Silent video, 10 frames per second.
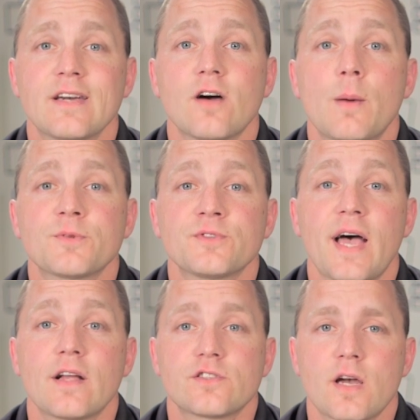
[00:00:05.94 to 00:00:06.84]
DevOps was
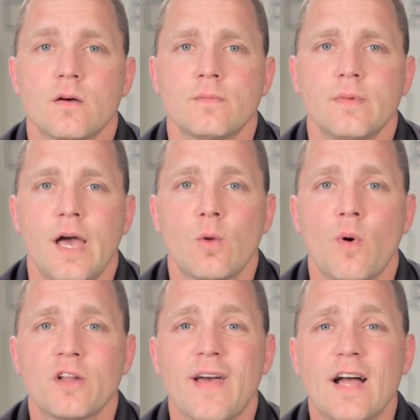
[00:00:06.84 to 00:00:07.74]
Agile, and
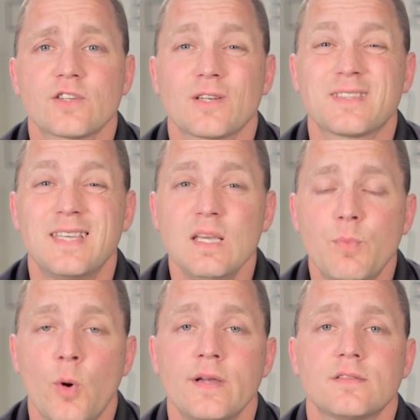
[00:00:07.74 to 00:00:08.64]
one of Agile's key
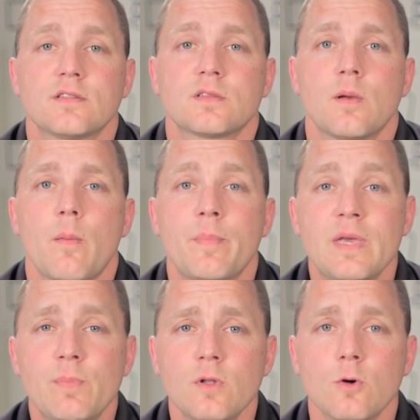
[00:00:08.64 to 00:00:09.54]
points is
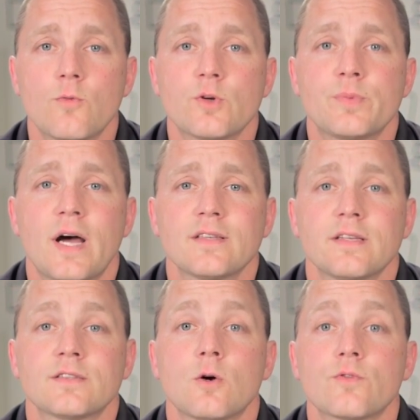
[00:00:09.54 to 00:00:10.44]
people over
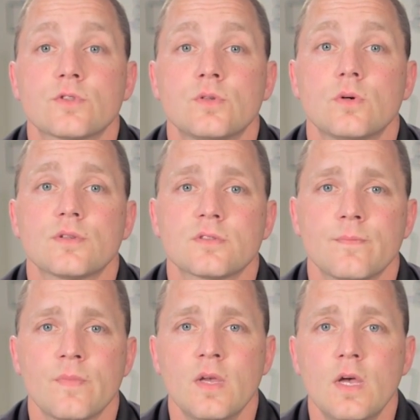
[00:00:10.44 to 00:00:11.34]
process over tools.
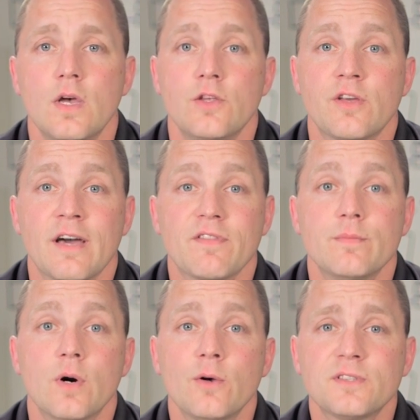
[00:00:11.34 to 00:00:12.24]
You can have the
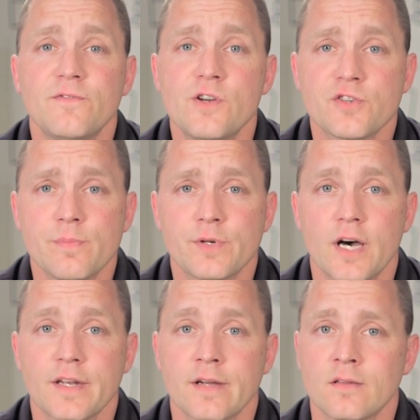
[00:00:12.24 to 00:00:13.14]
most efficient
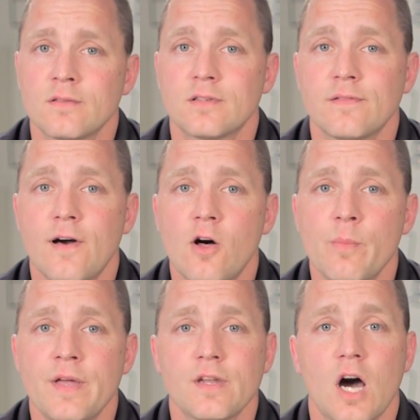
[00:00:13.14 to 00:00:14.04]
product,
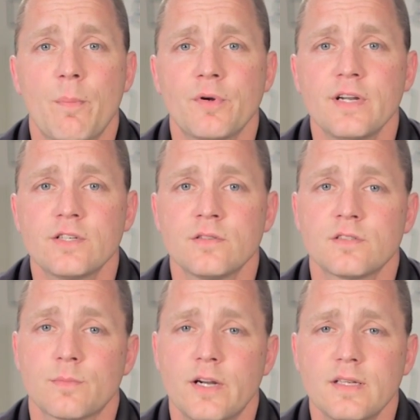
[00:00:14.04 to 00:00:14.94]
development,
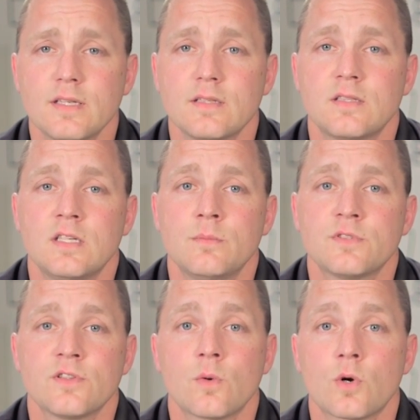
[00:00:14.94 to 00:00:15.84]
operations, and marketing teams
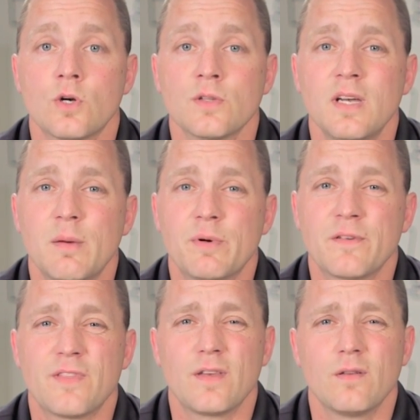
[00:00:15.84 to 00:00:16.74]
in the world, but
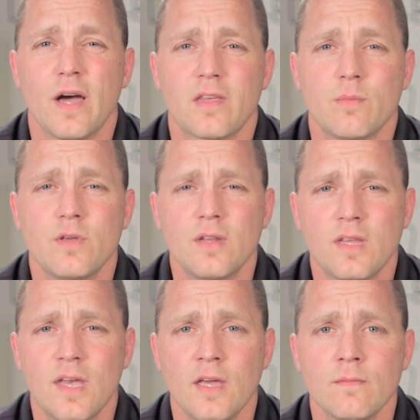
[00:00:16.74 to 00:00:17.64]
if they do not
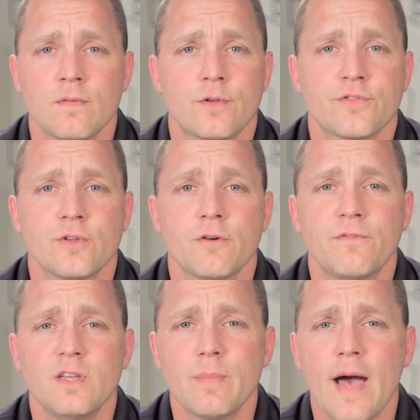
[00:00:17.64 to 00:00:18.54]
communicate, there's no
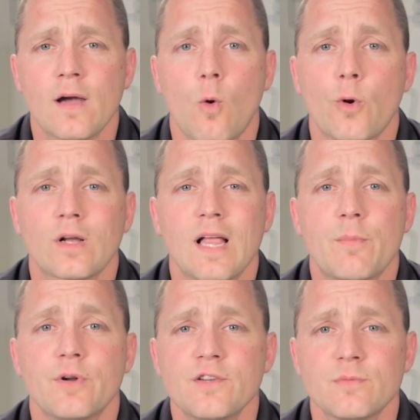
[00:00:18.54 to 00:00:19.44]
feedback or
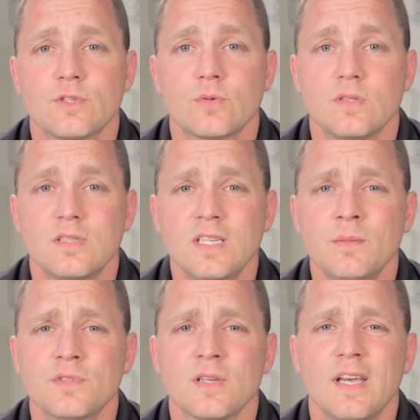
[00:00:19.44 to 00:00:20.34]
collaboration between
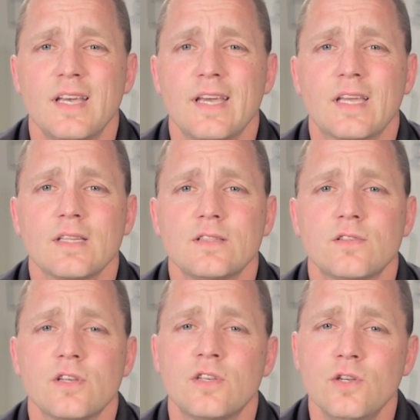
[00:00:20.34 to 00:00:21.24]
teams, it can lead
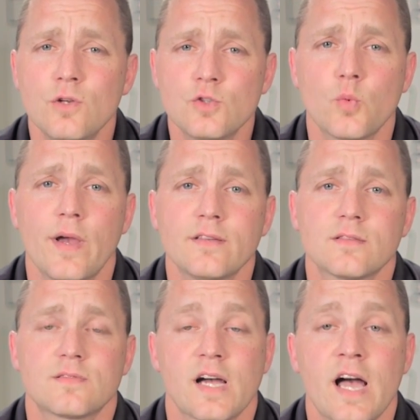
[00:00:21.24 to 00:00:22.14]
to a huge waste
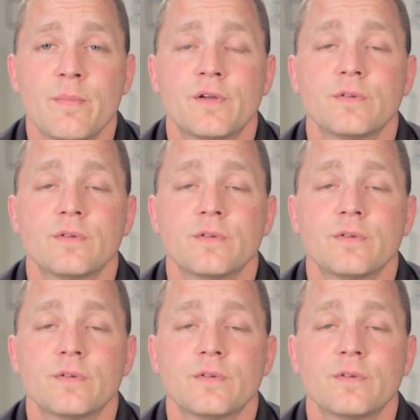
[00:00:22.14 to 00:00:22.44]
of time and